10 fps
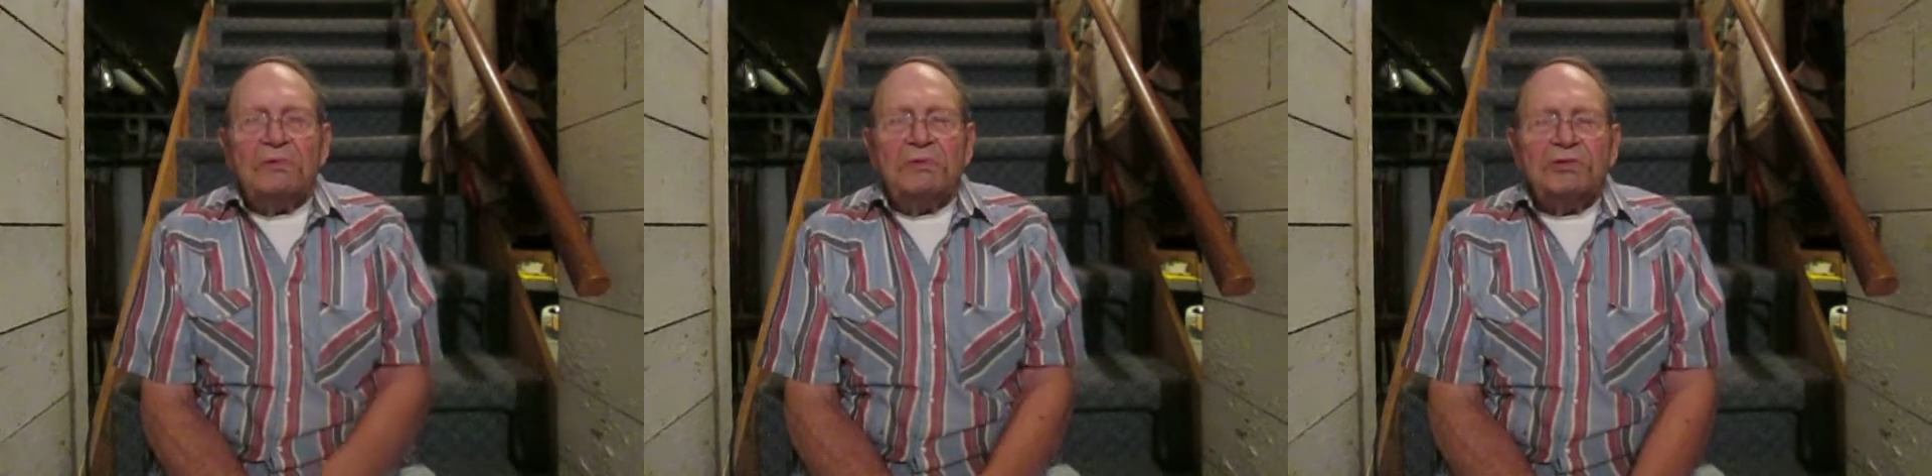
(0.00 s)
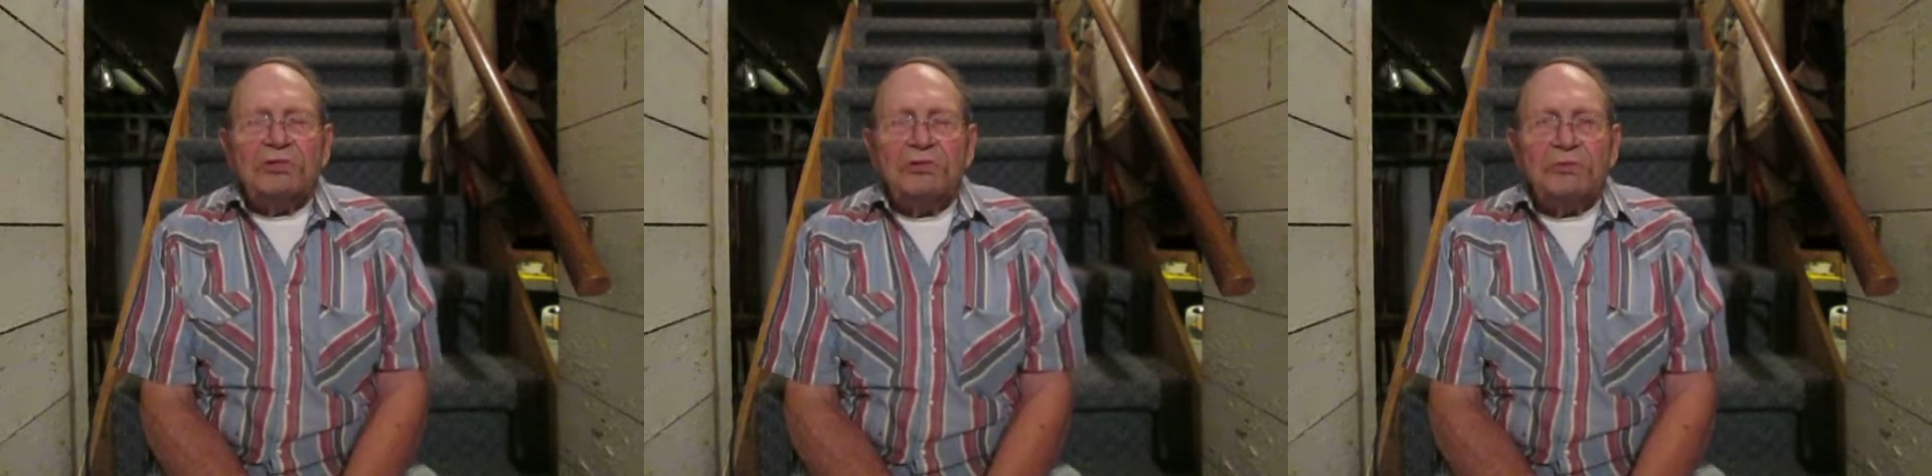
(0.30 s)

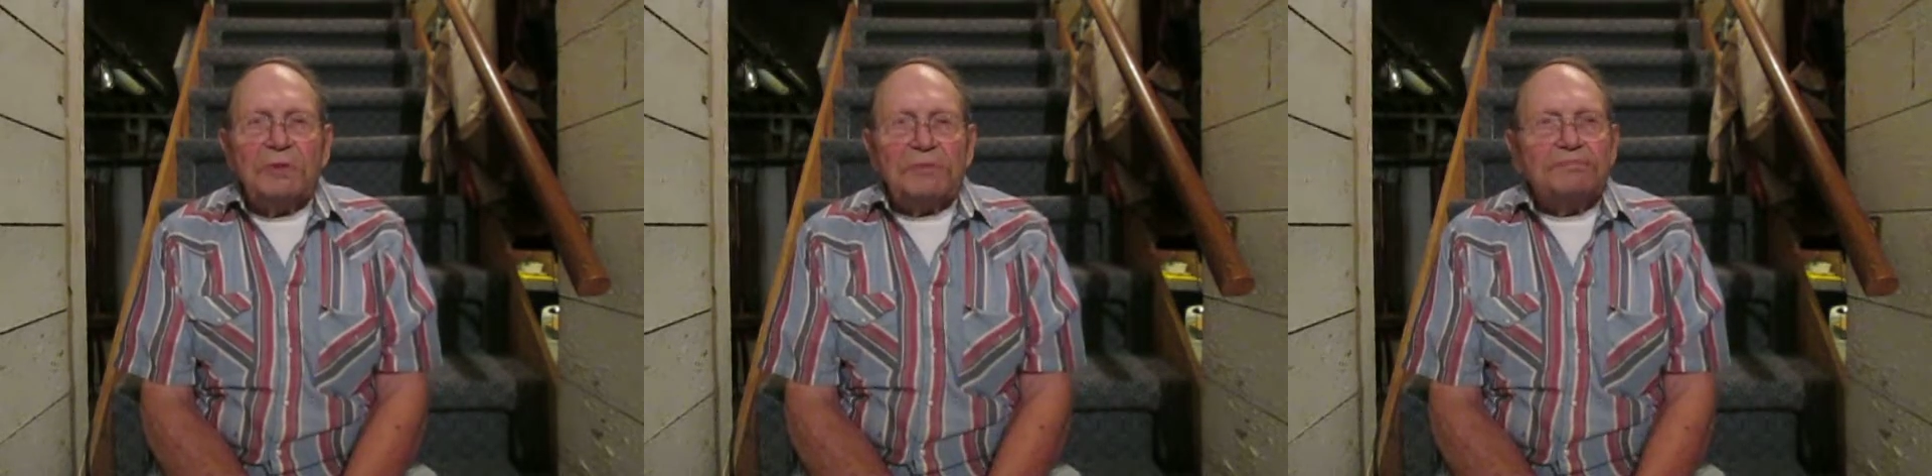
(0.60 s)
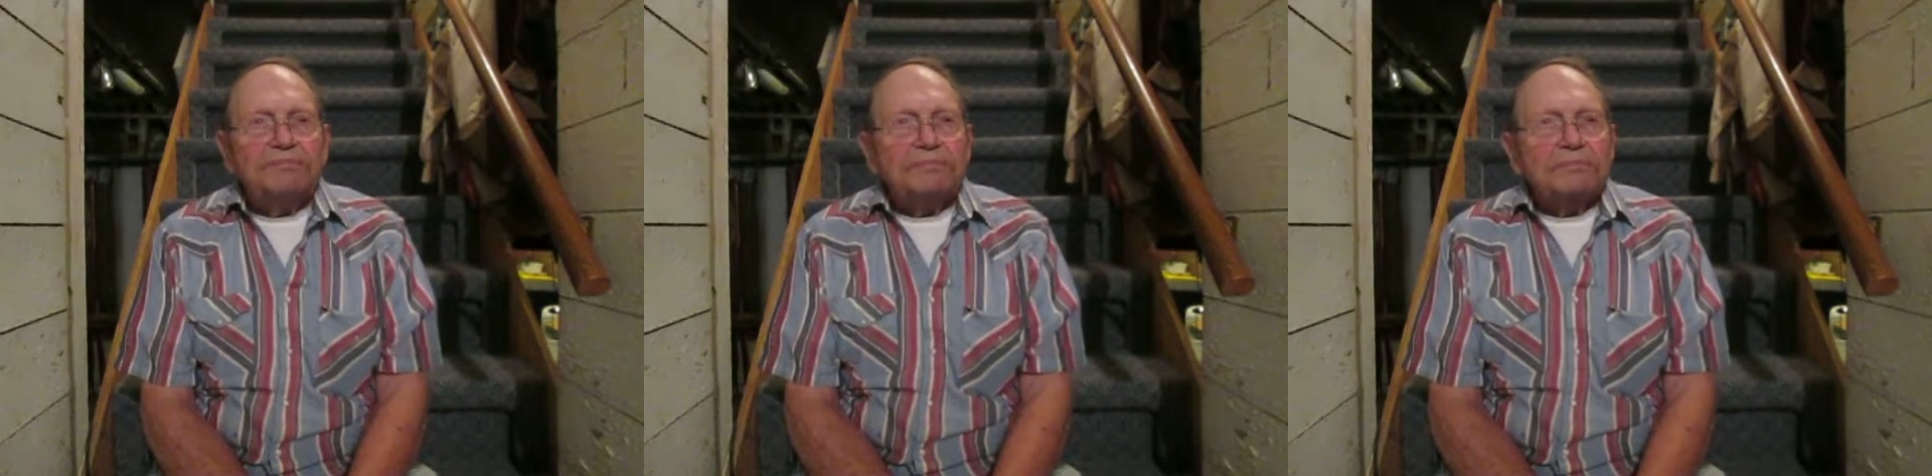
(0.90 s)
excuse me,
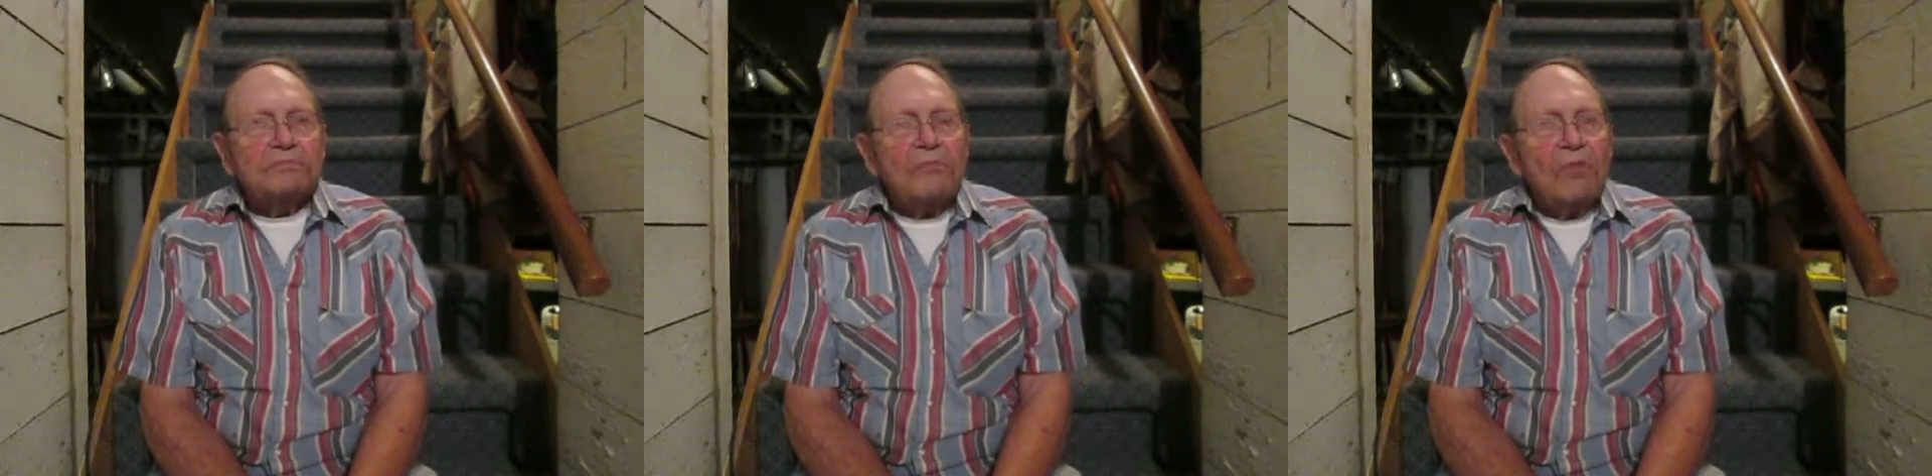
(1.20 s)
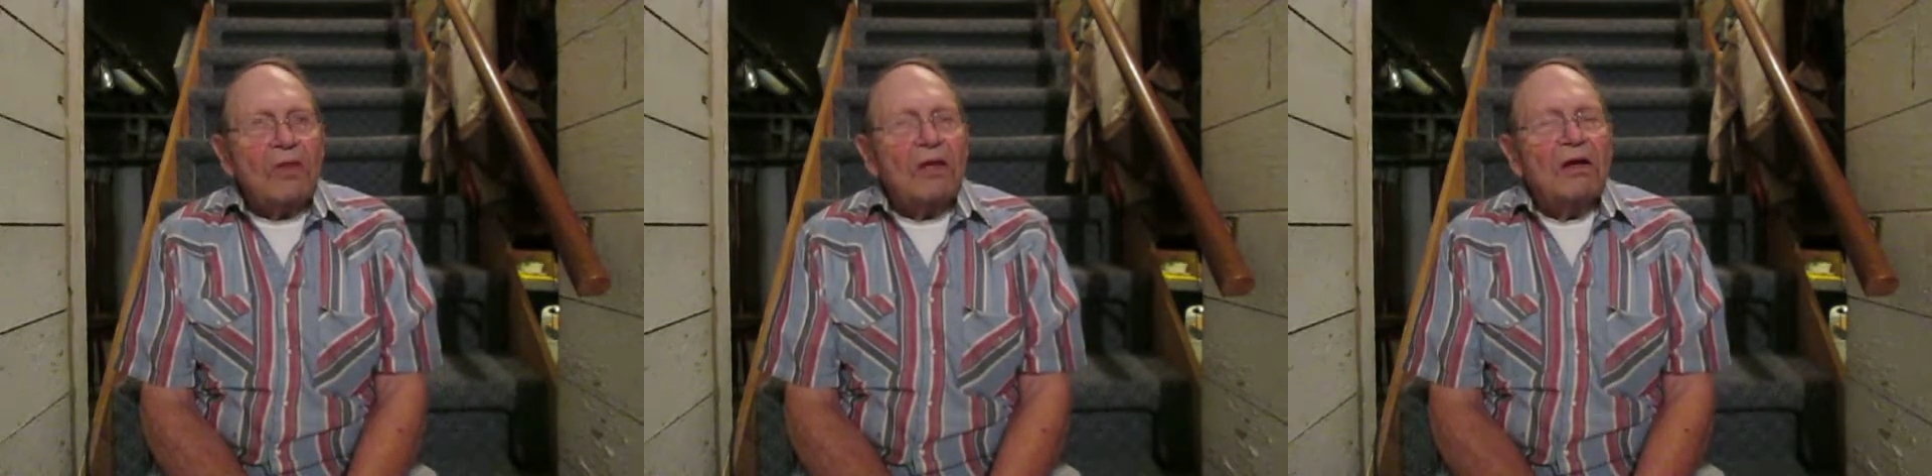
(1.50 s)

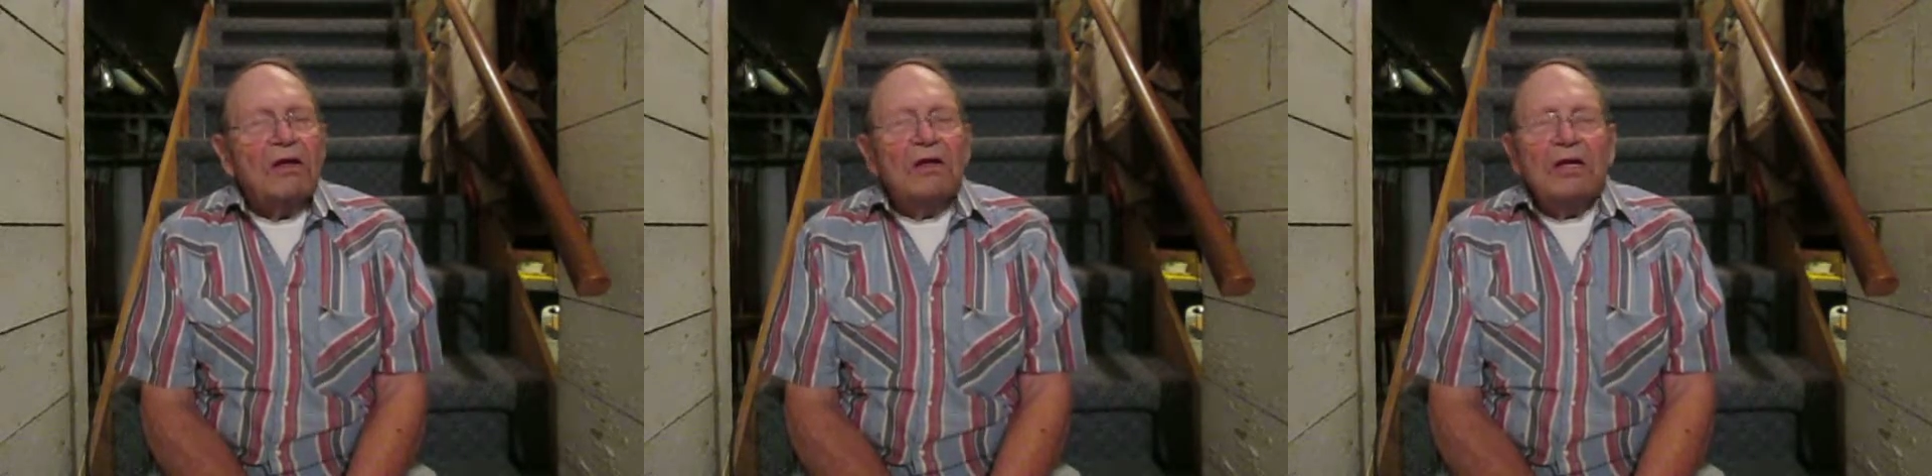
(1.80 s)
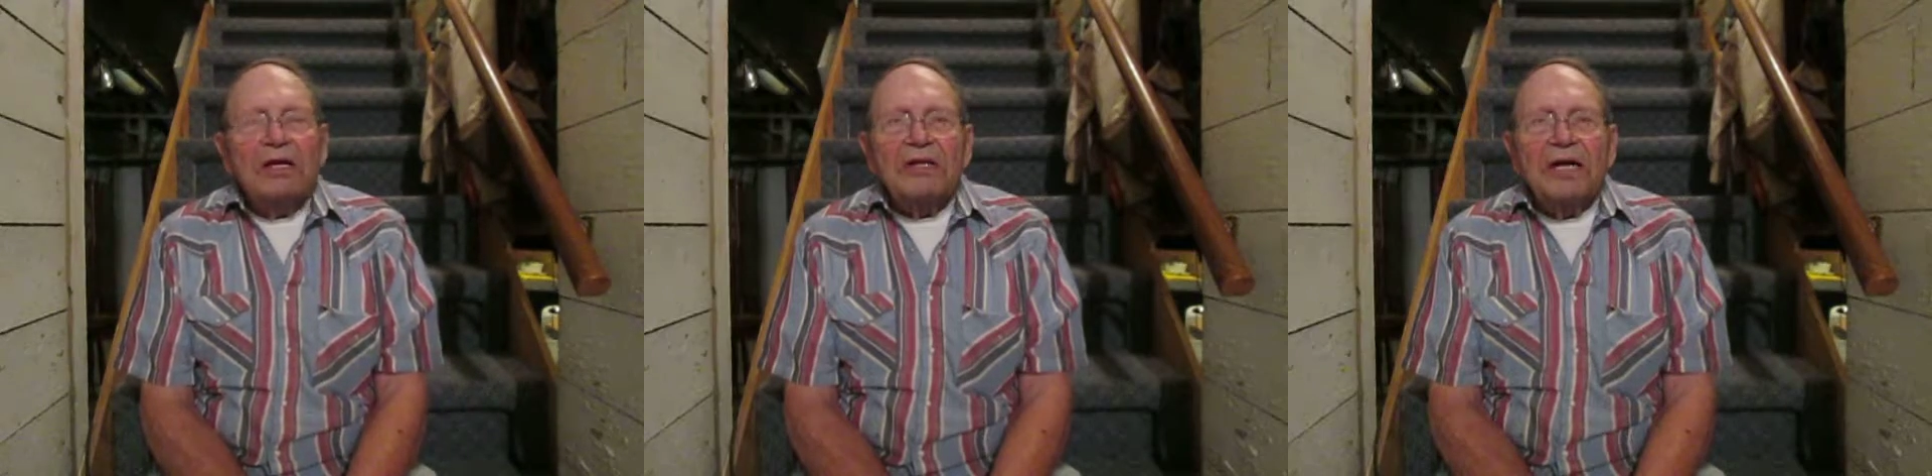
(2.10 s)

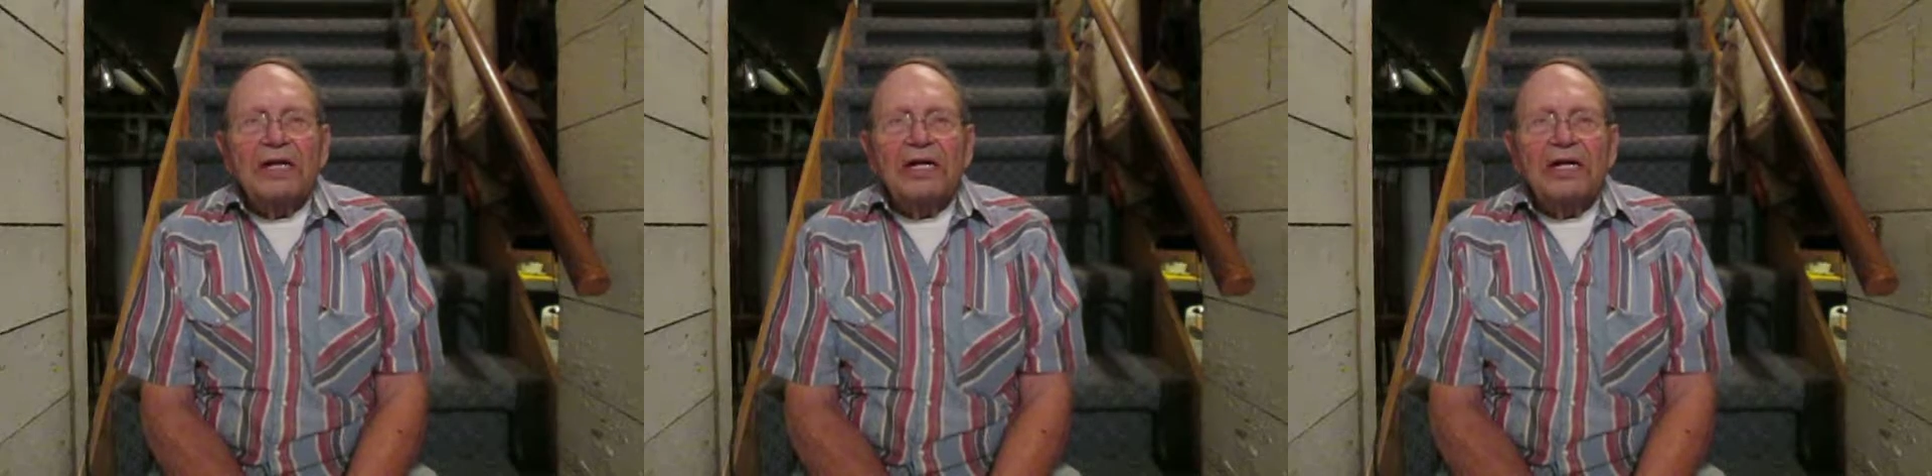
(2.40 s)
that